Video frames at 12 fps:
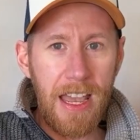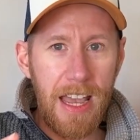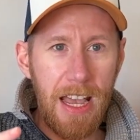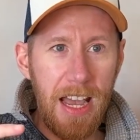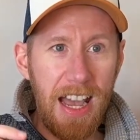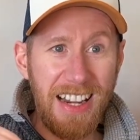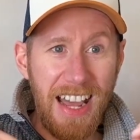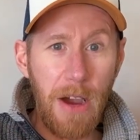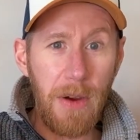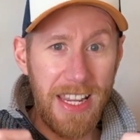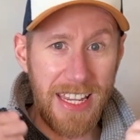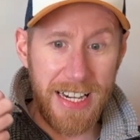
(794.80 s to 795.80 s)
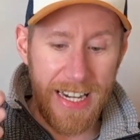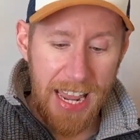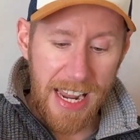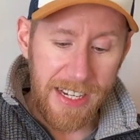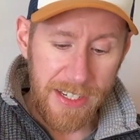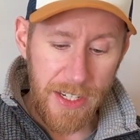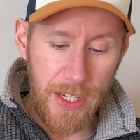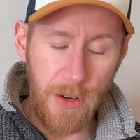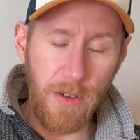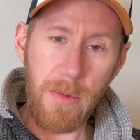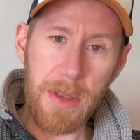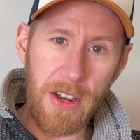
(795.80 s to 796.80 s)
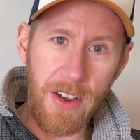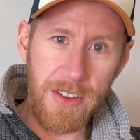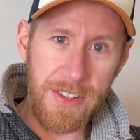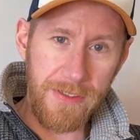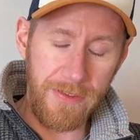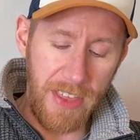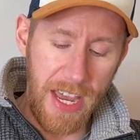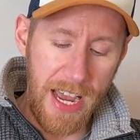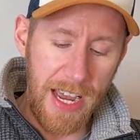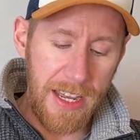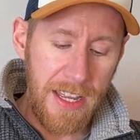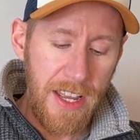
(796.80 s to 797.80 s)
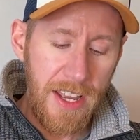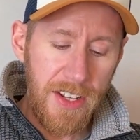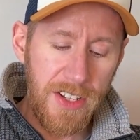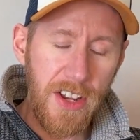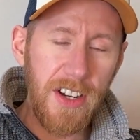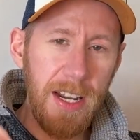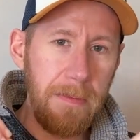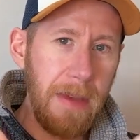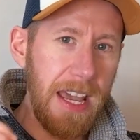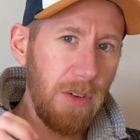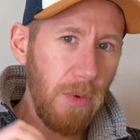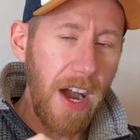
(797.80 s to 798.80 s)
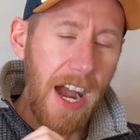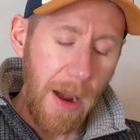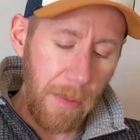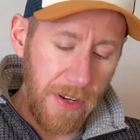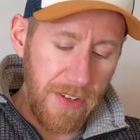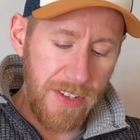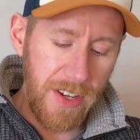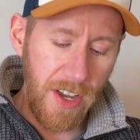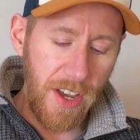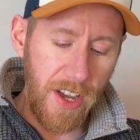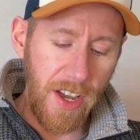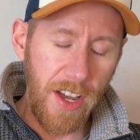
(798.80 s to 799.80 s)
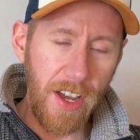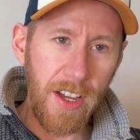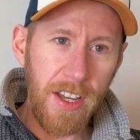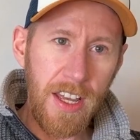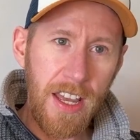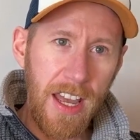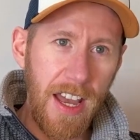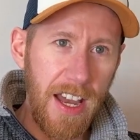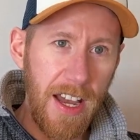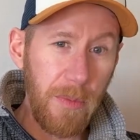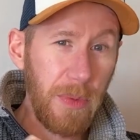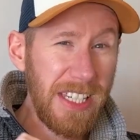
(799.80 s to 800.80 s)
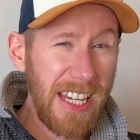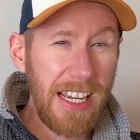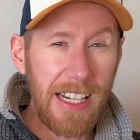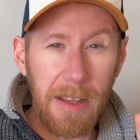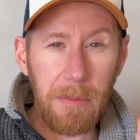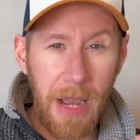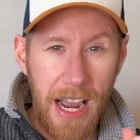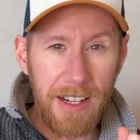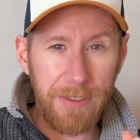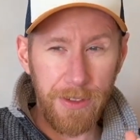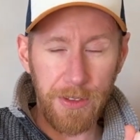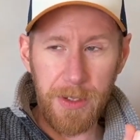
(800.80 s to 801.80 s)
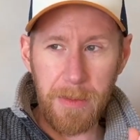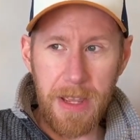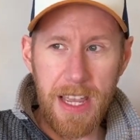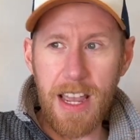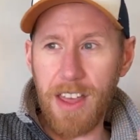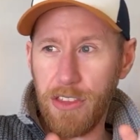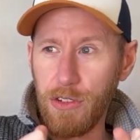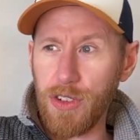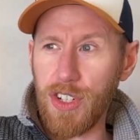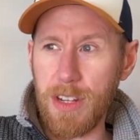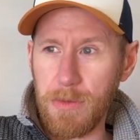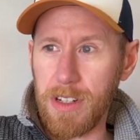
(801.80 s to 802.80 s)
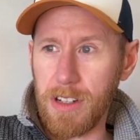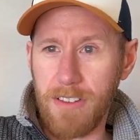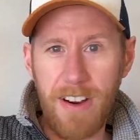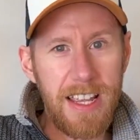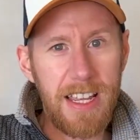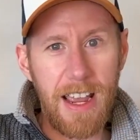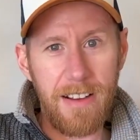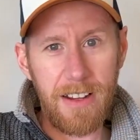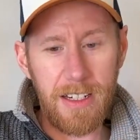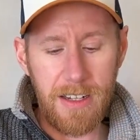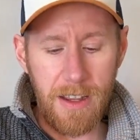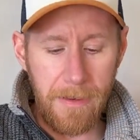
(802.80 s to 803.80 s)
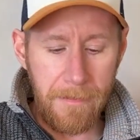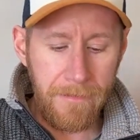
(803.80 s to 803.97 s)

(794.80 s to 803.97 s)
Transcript: and how I connected to her because of that certainly made what happens to her particularly impactful to me. I thought she was a great character.